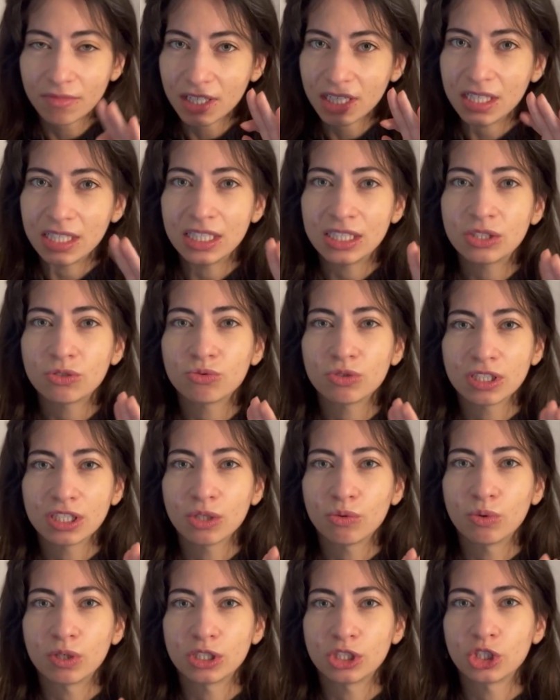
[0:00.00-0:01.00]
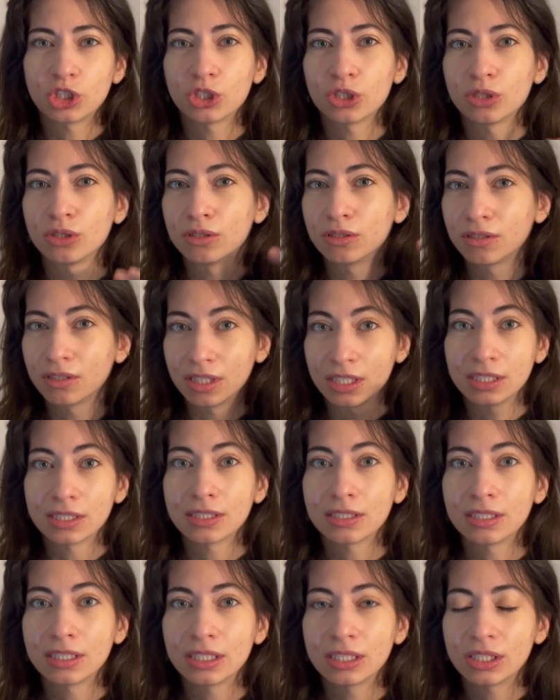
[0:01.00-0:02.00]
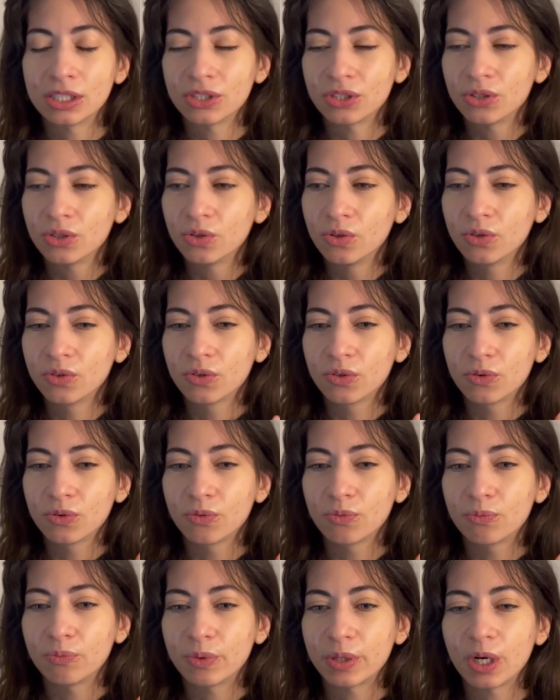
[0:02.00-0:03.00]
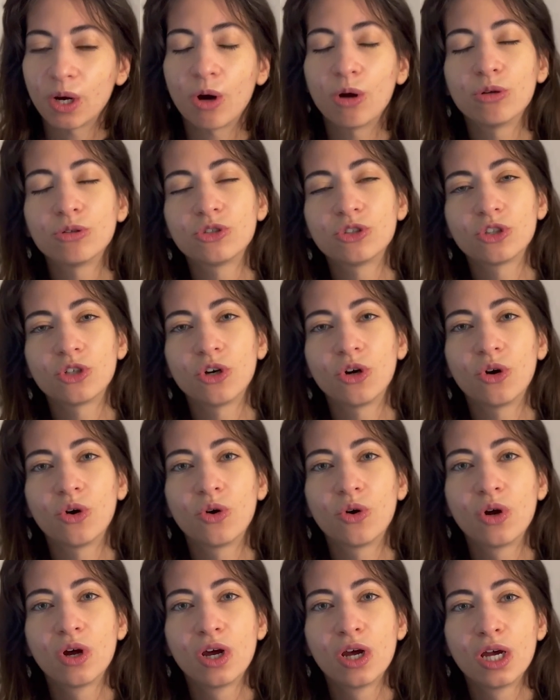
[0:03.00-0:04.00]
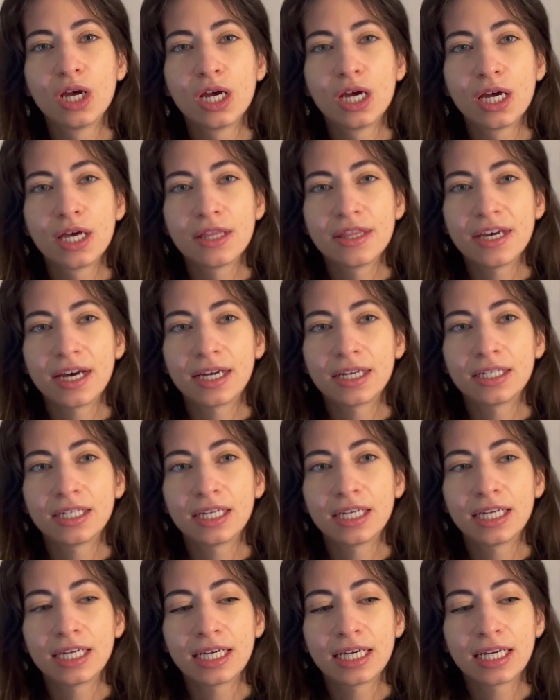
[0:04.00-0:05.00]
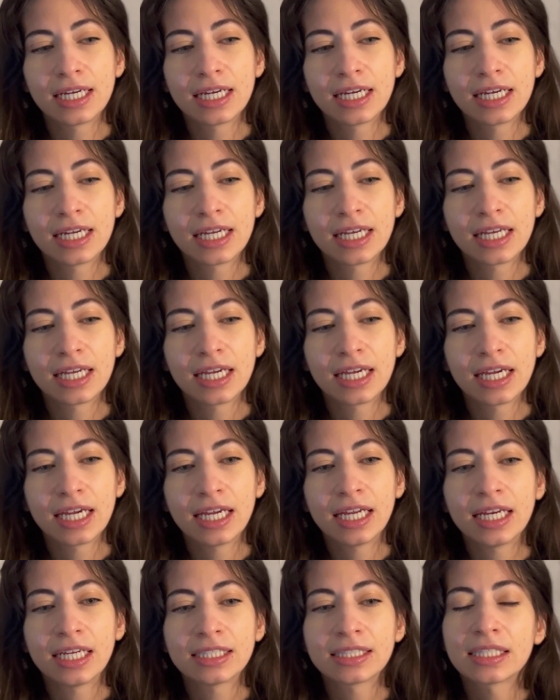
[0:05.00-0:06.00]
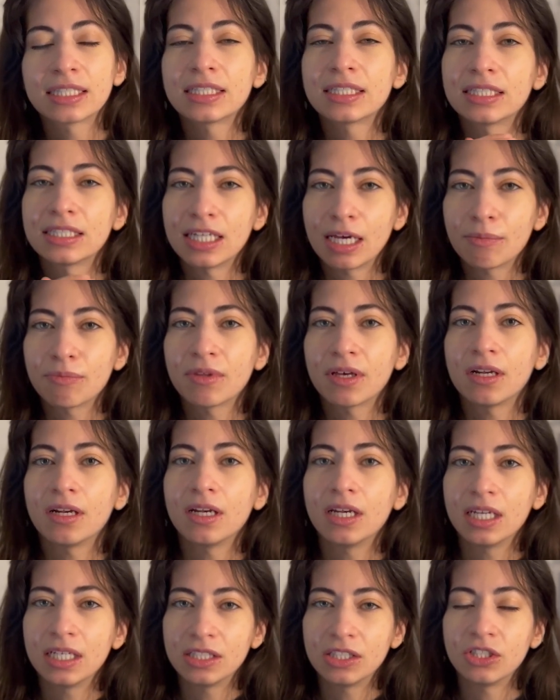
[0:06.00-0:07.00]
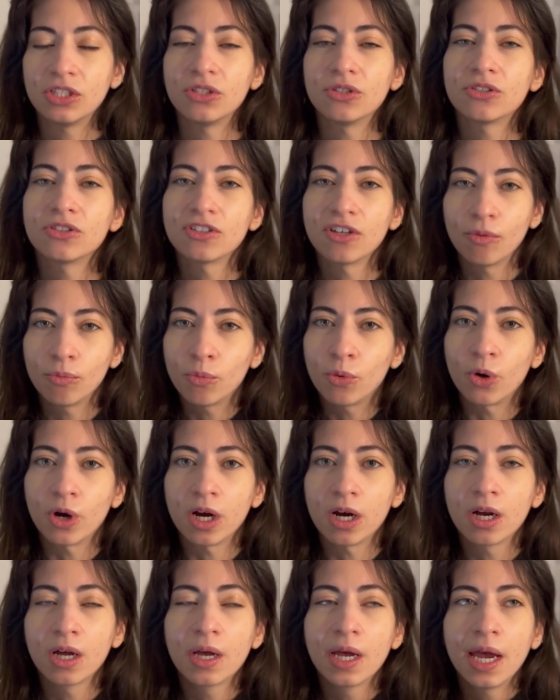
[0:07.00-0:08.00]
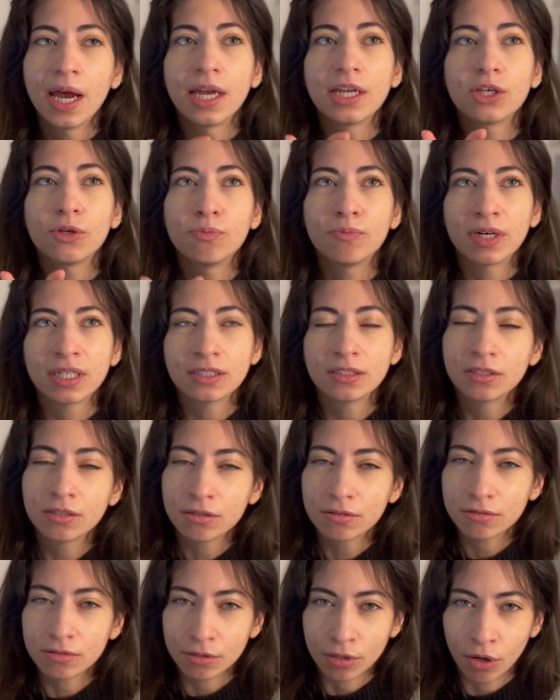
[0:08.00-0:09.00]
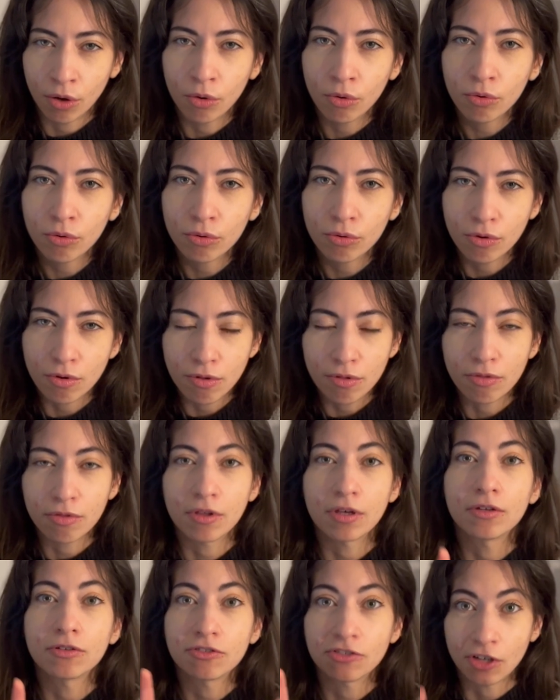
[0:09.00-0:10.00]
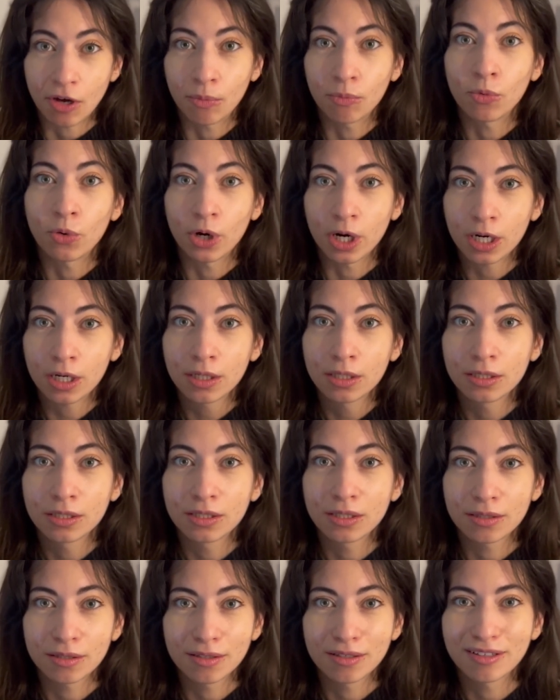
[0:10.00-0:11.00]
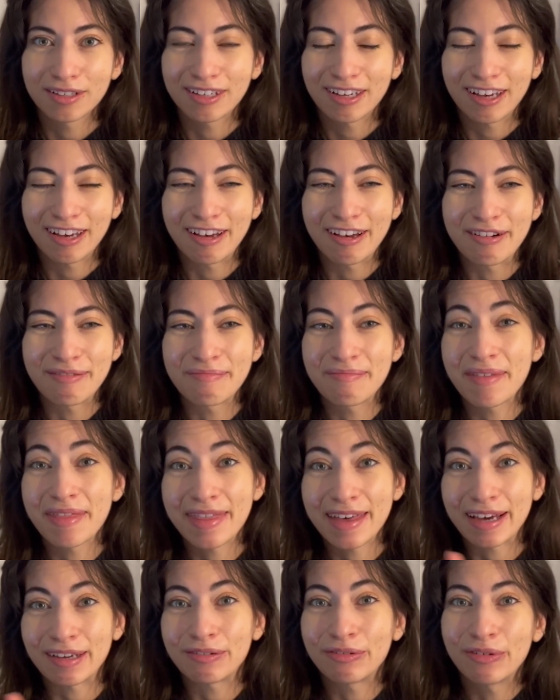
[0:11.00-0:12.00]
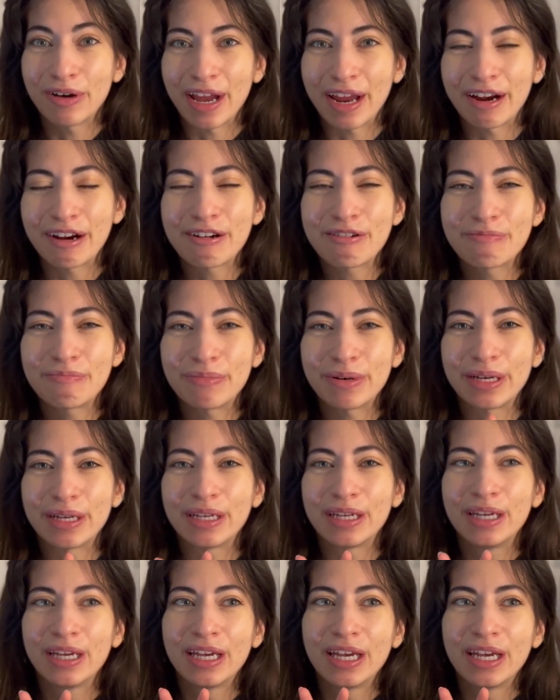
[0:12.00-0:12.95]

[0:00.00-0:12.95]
is really what you're listening to, but also that it is a step that leads you somewhere. And you might not know the somewhere, that where, but